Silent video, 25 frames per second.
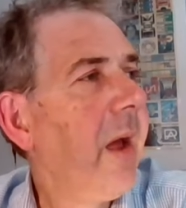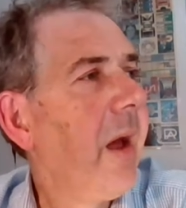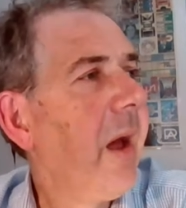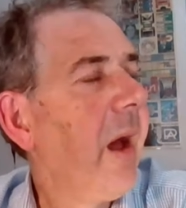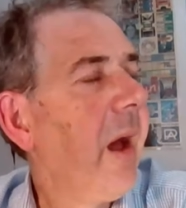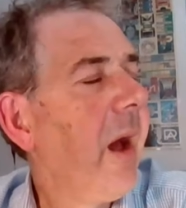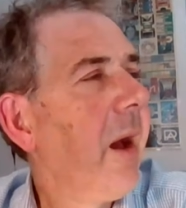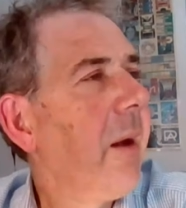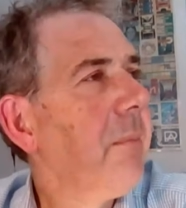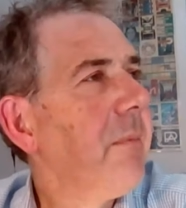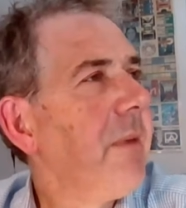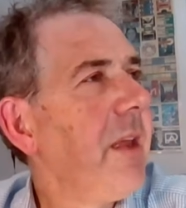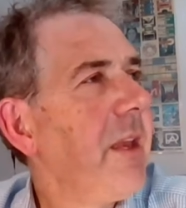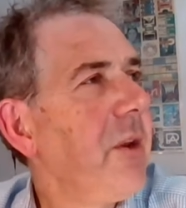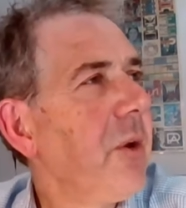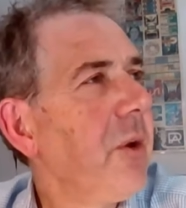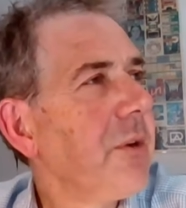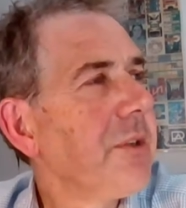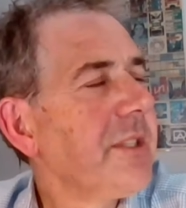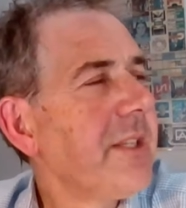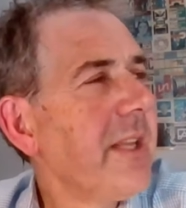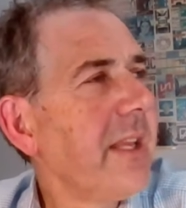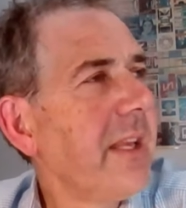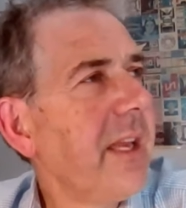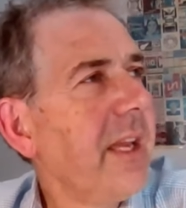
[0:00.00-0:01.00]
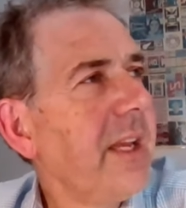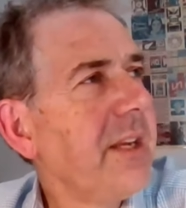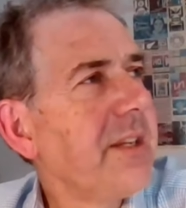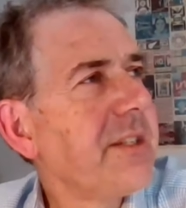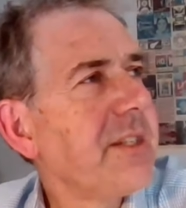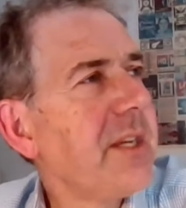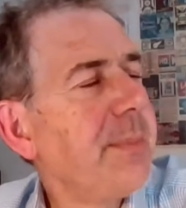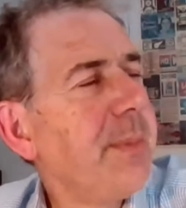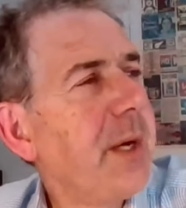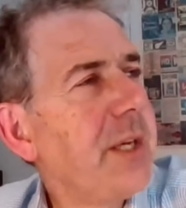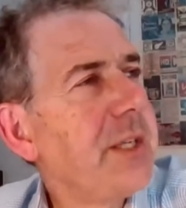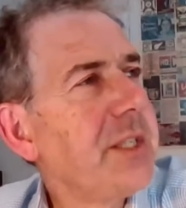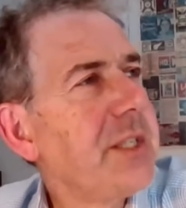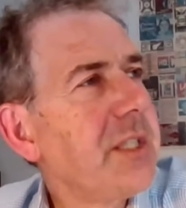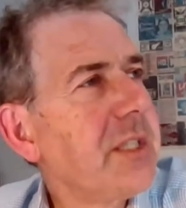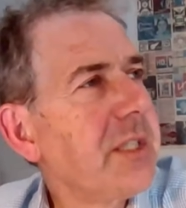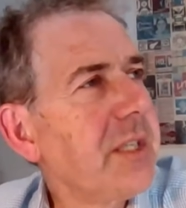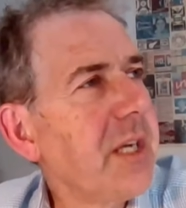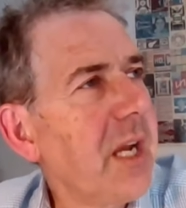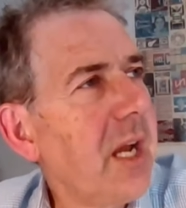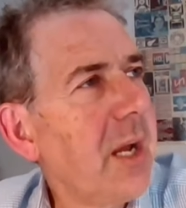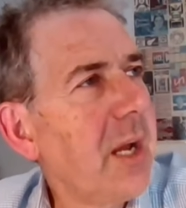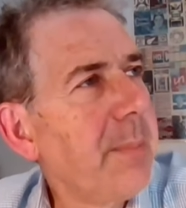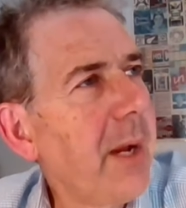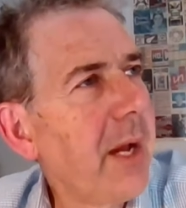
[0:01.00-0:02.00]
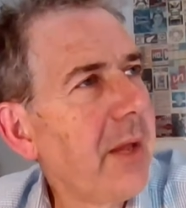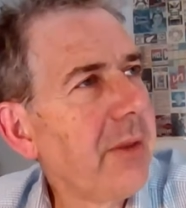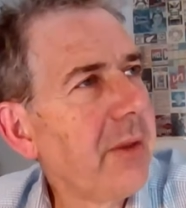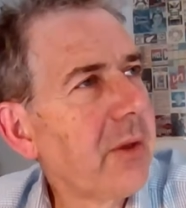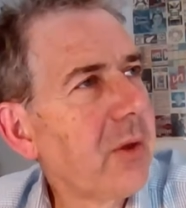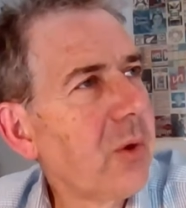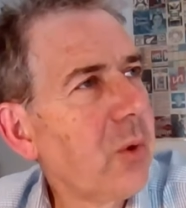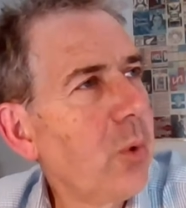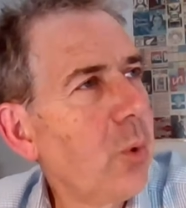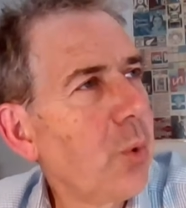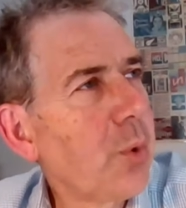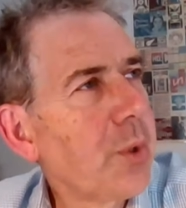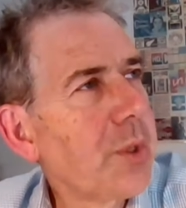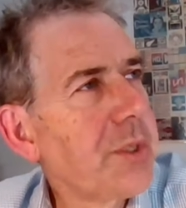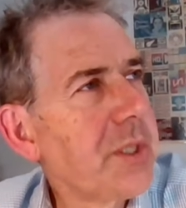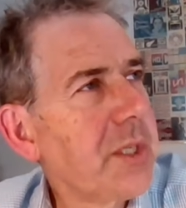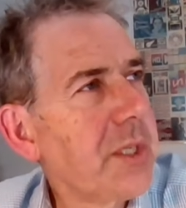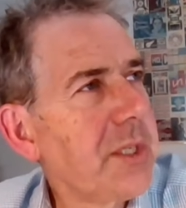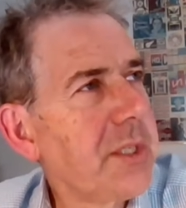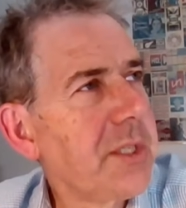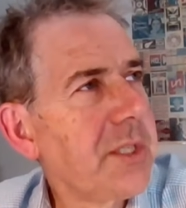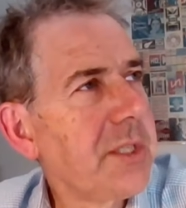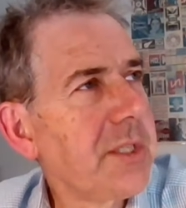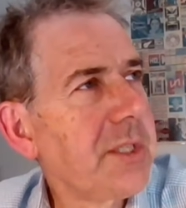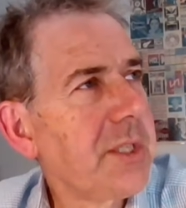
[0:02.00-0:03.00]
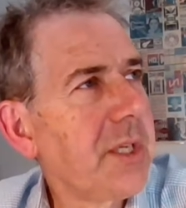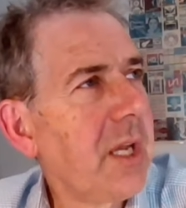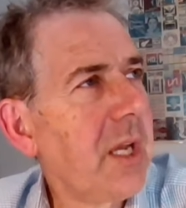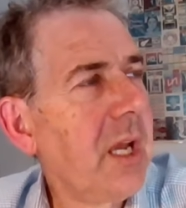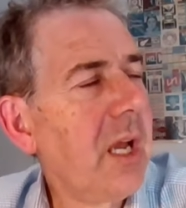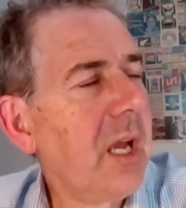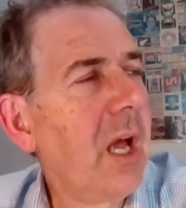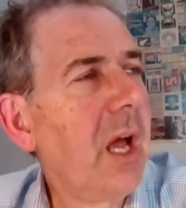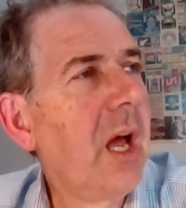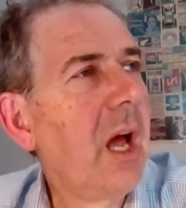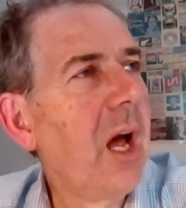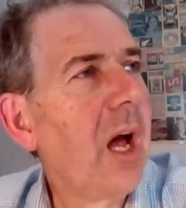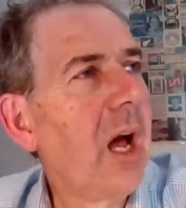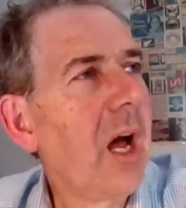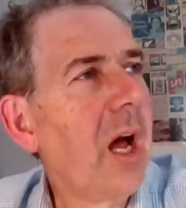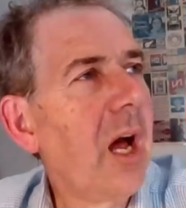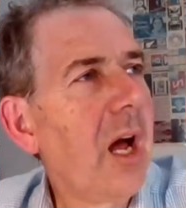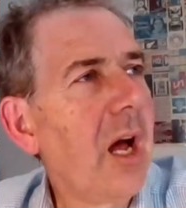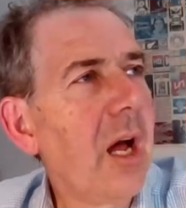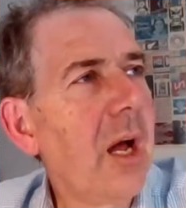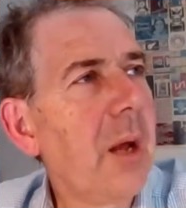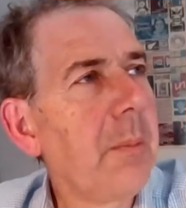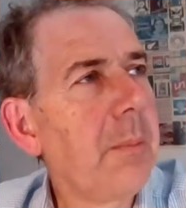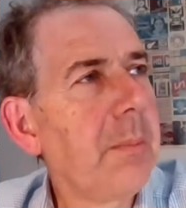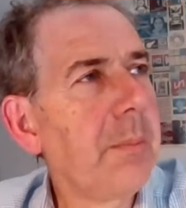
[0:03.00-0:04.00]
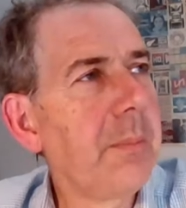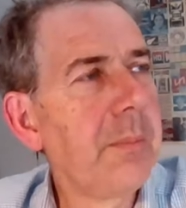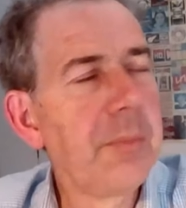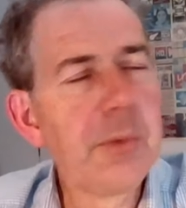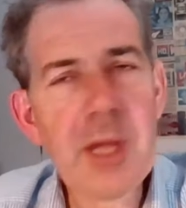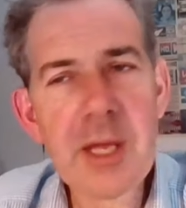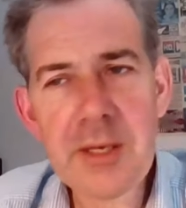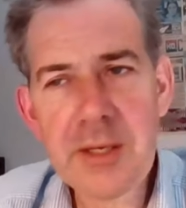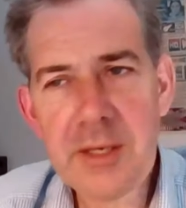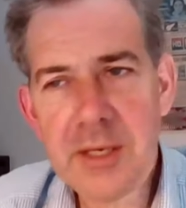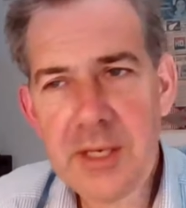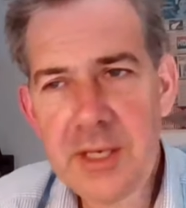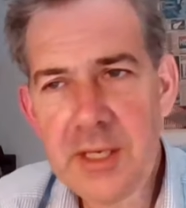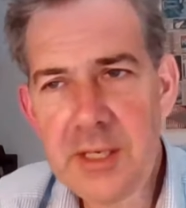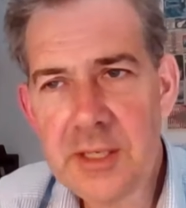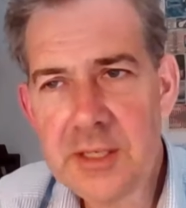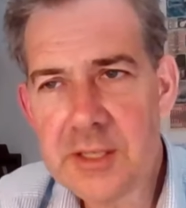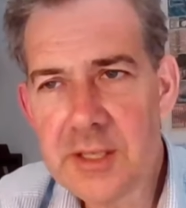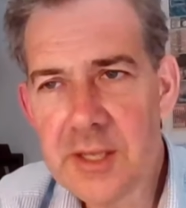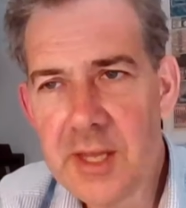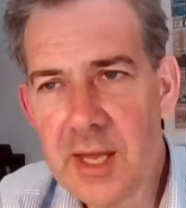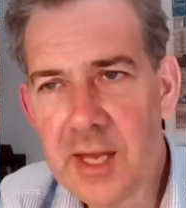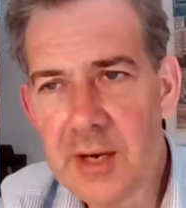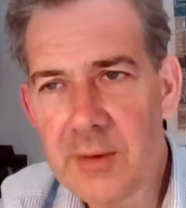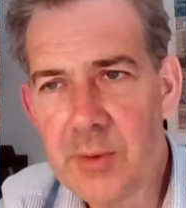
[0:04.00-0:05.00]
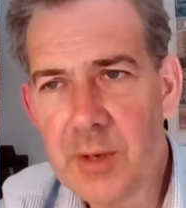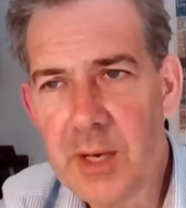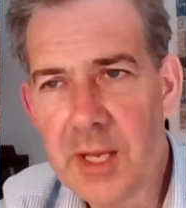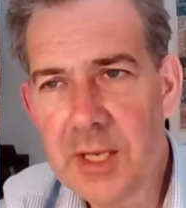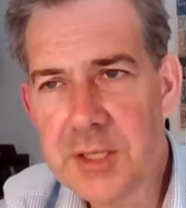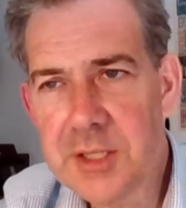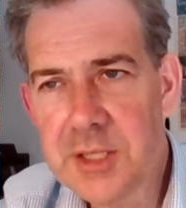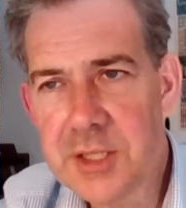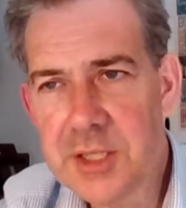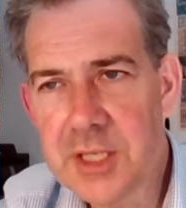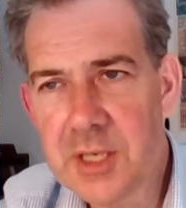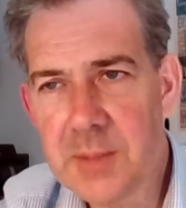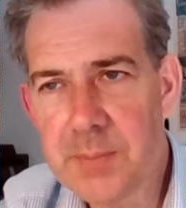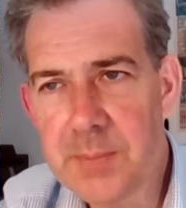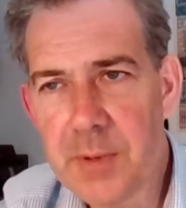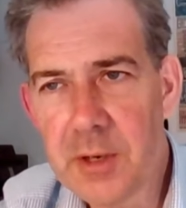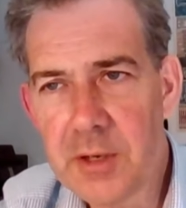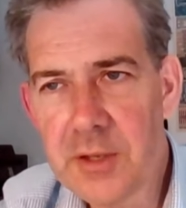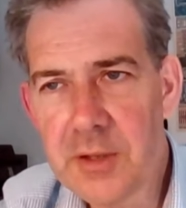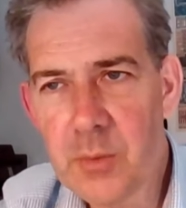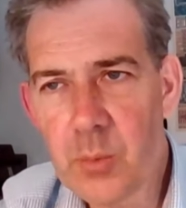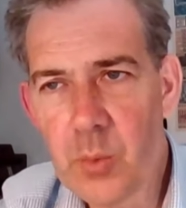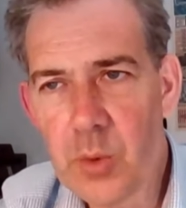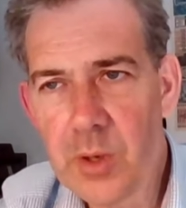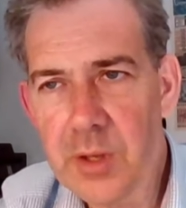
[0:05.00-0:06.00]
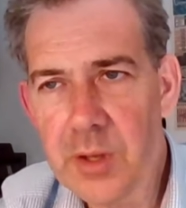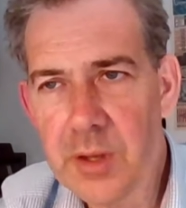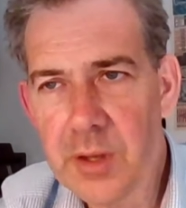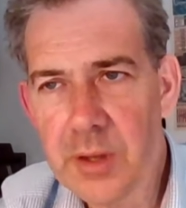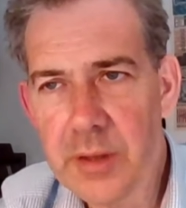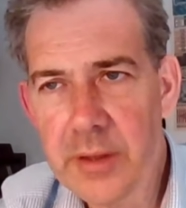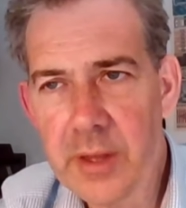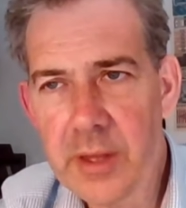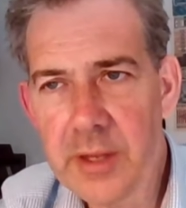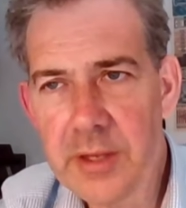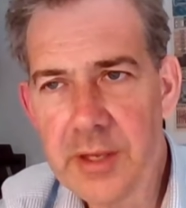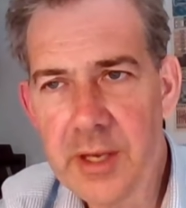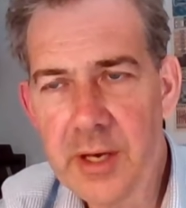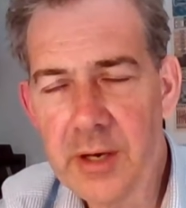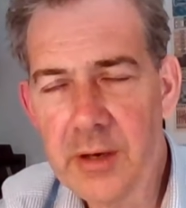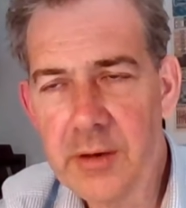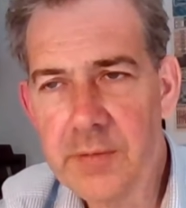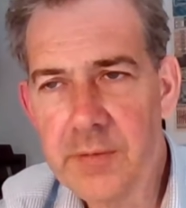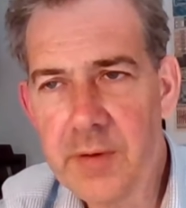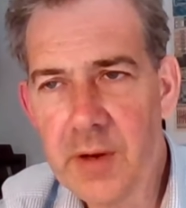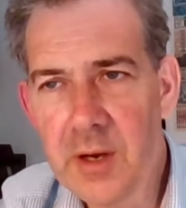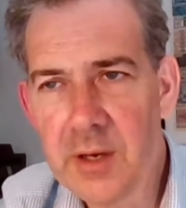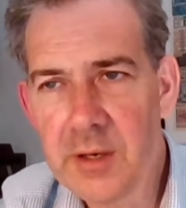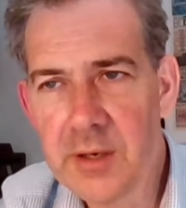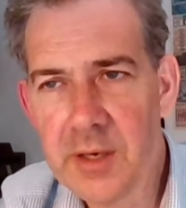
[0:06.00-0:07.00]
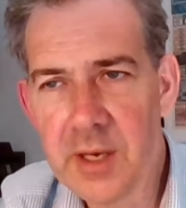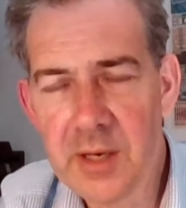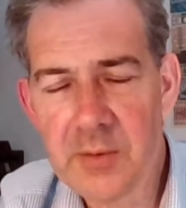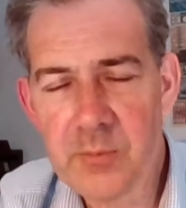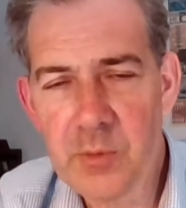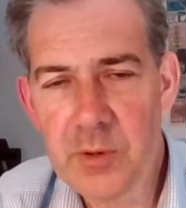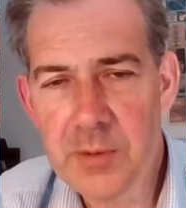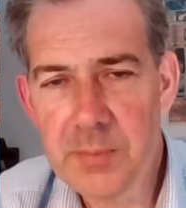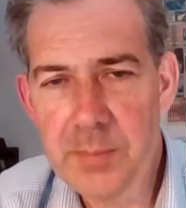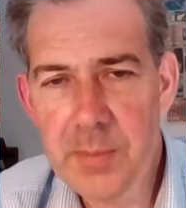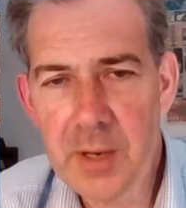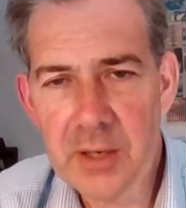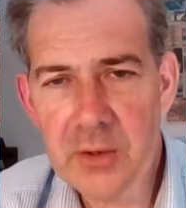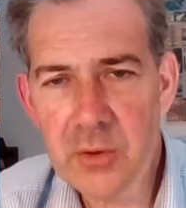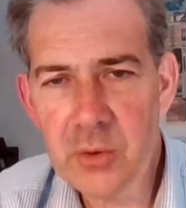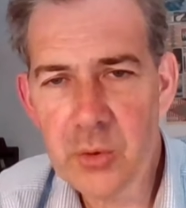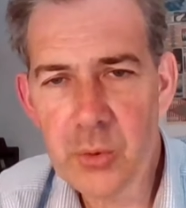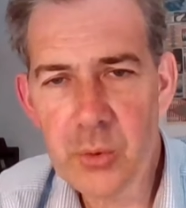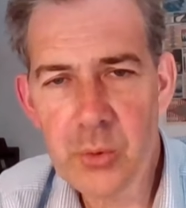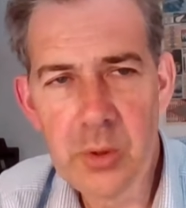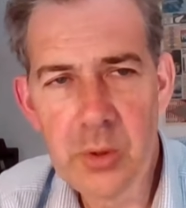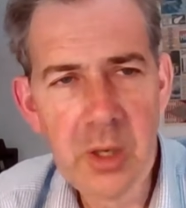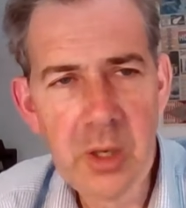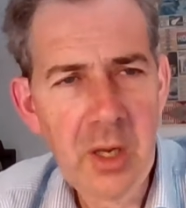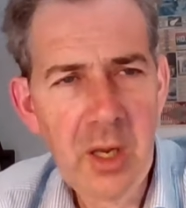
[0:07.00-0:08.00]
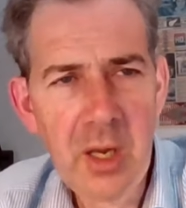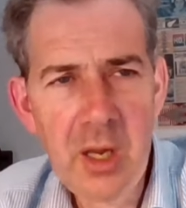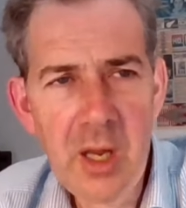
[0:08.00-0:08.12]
They're not thinking so much about the Caucasus. They need their relationship both with Yerevan and with Baku.